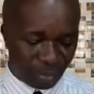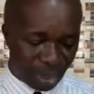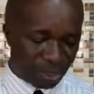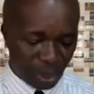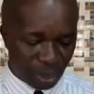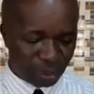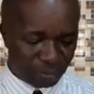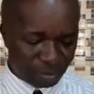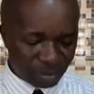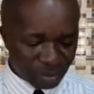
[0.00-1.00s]
Praise God.
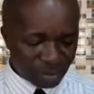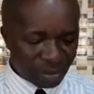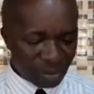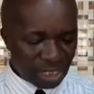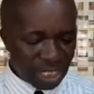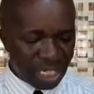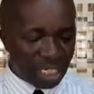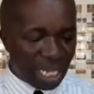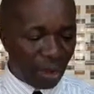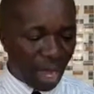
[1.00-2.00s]

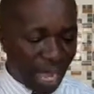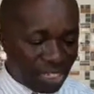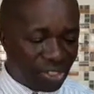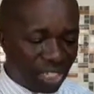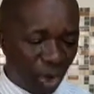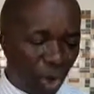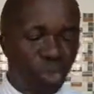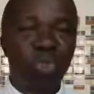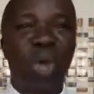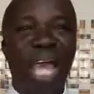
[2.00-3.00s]
Now, Isaac
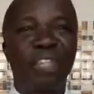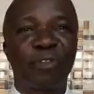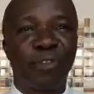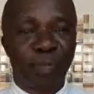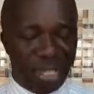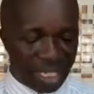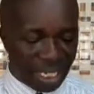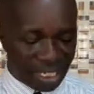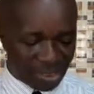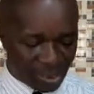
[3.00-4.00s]
also had famine
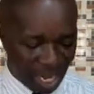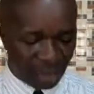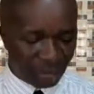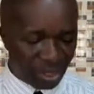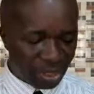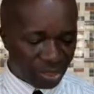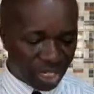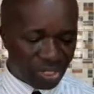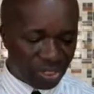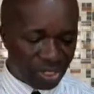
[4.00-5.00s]
in his time.
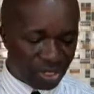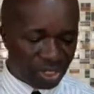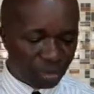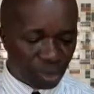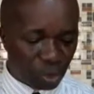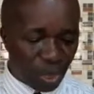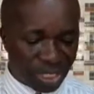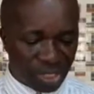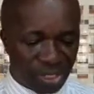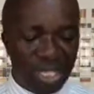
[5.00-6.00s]
Genesis chapter
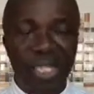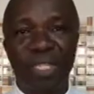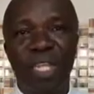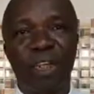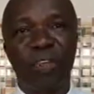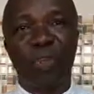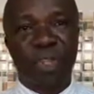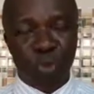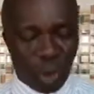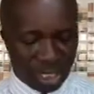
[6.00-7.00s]
26,
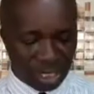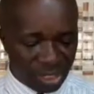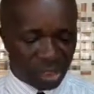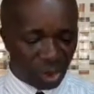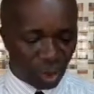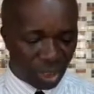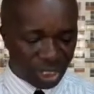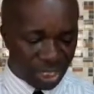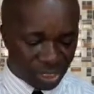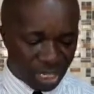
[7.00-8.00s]
verse 1. Listen to
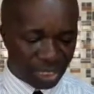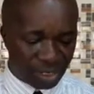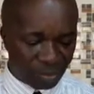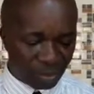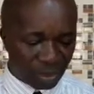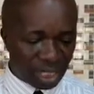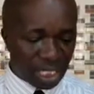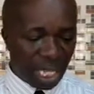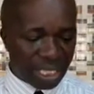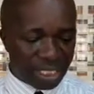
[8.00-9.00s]
what it says.
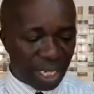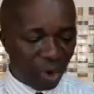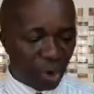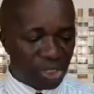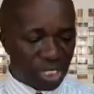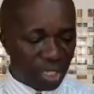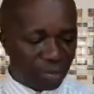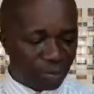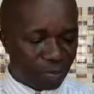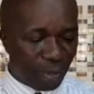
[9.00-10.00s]
And there was a
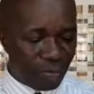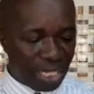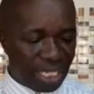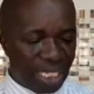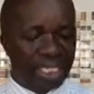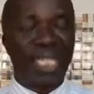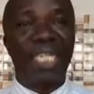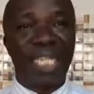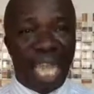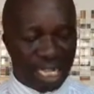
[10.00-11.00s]
famine in the
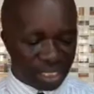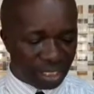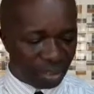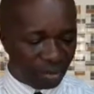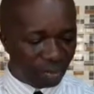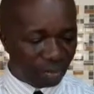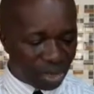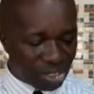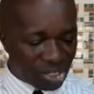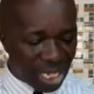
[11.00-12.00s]
land
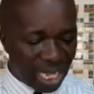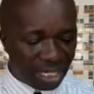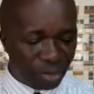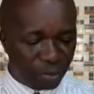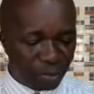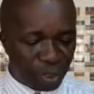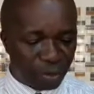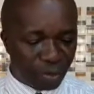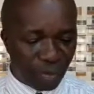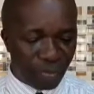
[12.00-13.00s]
beside the
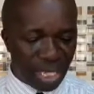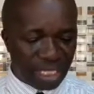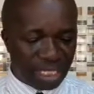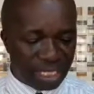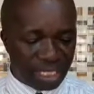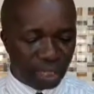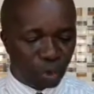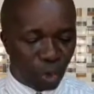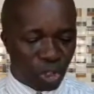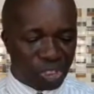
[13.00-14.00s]
first famine that
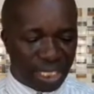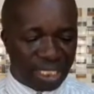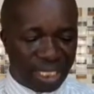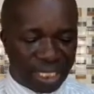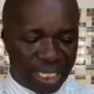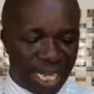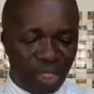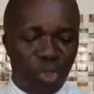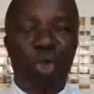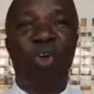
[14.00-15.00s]
was in the
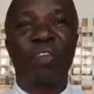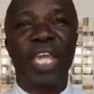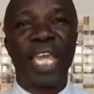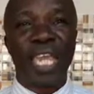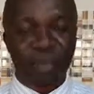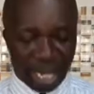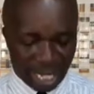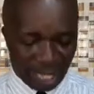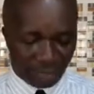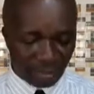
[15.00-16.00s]
days of
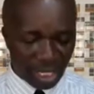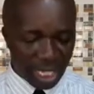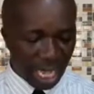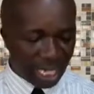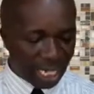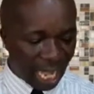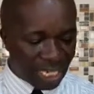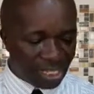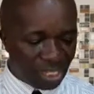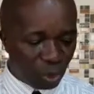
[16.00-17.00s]
Abraham. And
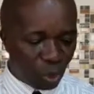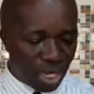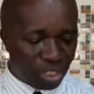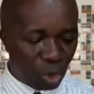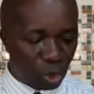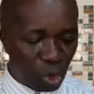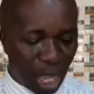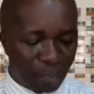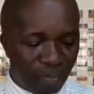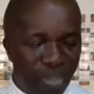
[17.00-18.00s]
Isaac went unto
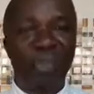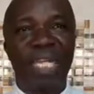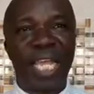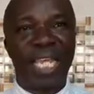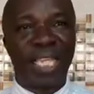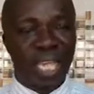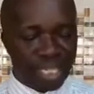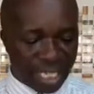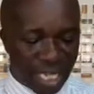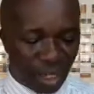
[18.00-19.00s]
Abimelech,
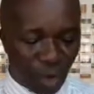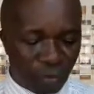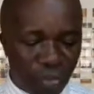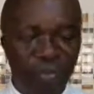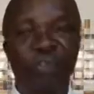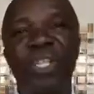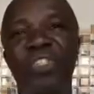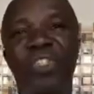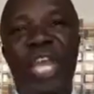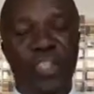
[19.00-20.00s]
king of the
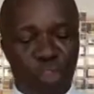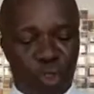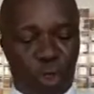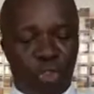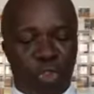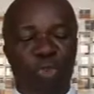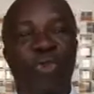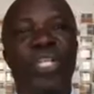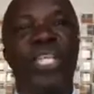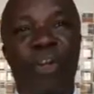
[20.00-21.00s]
Philistines,
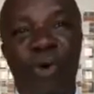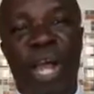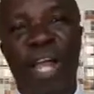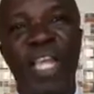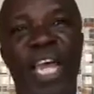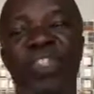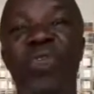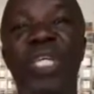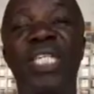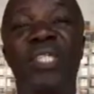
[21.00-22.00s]
unto Gerar. And
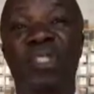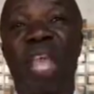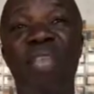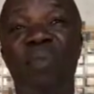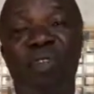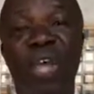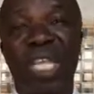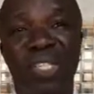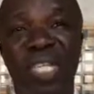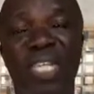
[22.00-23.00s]
so in the time of
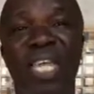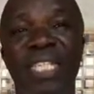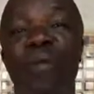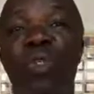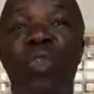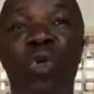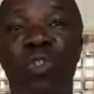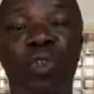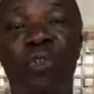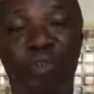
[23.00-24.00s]
Isaac, there was
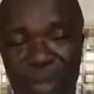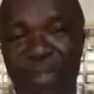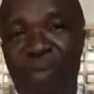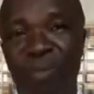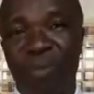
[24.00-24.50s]
also famine.